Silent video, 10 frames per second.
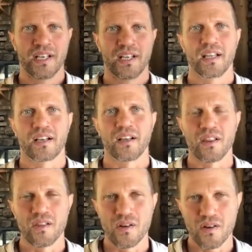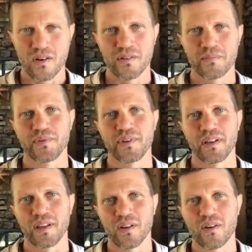like a
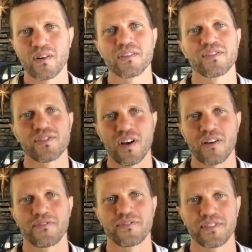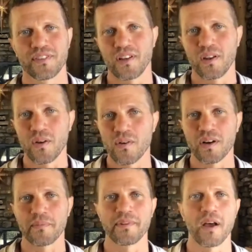long, soft, lower
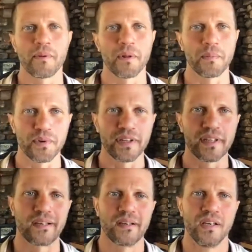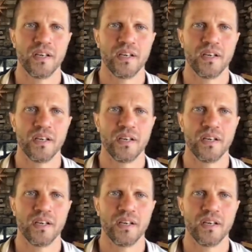abdominal breathing